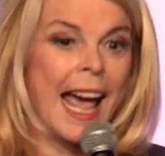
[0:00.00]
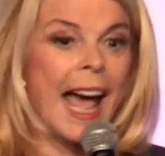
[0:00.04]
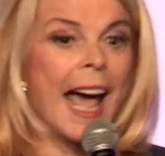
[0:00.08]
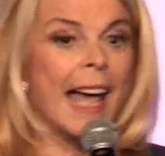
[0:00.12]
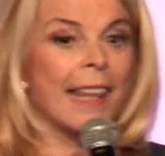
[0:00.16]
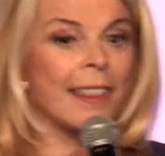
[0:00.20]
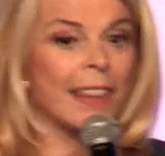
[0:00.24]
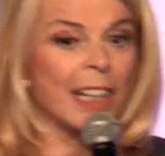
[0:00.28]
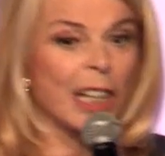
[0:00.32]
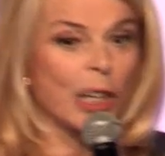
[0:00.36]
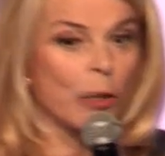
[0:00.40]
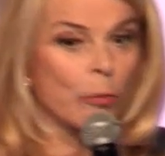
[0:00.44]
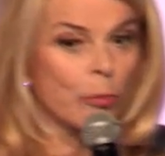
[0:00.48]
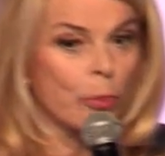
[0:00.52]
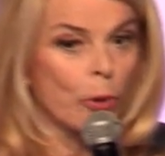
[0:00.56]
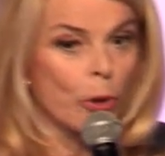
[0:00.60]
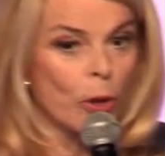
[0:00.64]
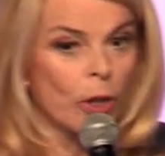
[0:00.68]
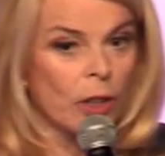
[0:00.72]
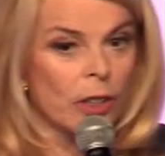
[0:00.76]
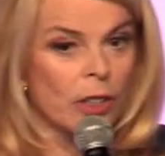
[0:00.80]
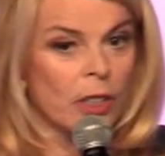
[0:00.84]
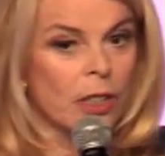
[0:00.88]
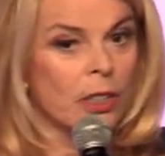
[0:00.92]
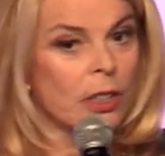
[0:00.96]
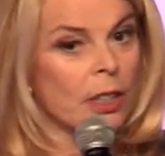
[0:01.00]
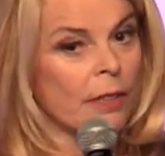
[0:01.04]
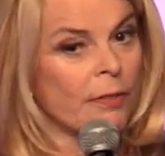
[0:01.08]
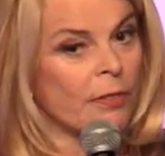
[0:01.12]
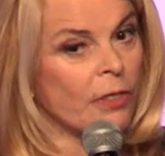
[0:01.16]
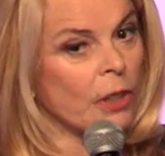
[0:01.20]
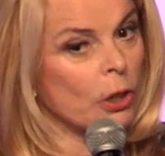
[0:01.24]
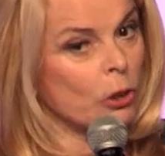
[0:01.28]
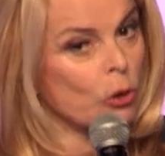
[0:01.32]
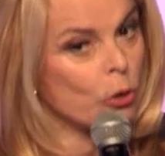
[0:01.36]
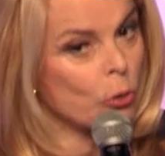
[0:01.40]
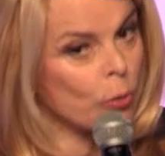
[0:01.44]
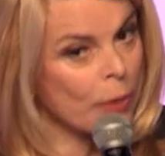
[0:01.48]
and the importance of
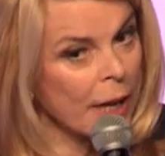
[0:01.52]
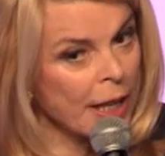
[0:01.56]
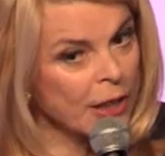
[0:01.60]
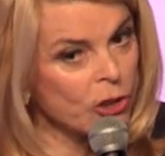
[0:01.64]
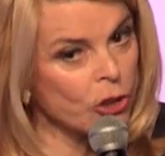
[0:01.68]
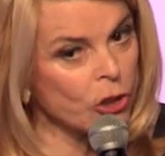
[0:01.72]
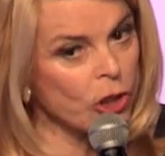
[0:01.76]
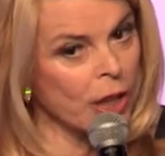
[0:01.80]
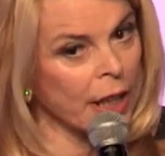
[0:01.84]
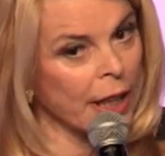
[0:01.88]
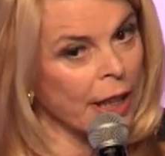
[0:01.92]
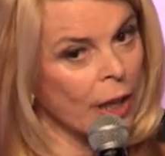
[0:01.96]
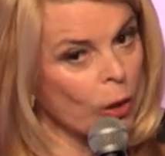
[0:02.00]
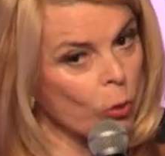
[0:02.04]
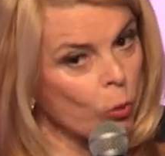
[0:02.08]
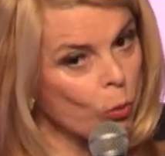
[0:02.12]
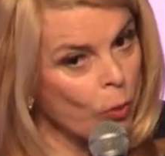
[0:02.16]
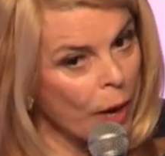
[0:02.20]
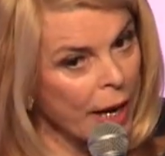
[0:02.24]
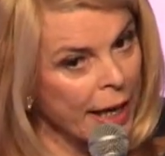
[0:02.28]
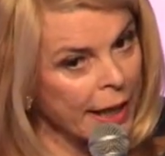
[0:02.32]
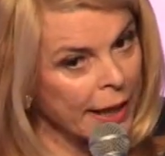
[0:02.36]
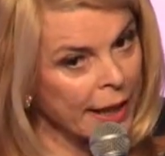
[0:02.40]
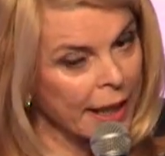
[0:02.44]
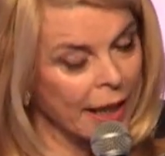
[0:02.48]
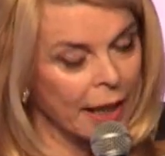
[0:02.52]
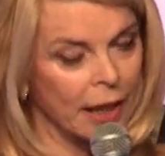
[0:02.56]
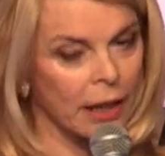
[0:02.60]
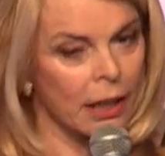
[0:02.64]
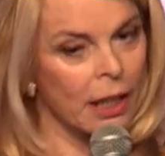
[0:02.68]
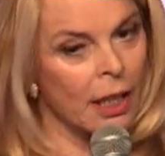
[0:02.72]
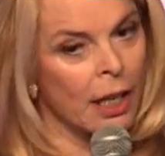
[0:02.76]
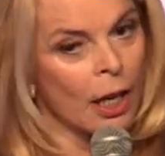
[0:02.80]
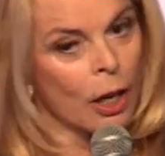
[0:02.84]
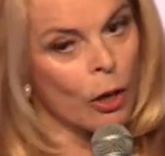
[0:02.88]
the drenching and waiting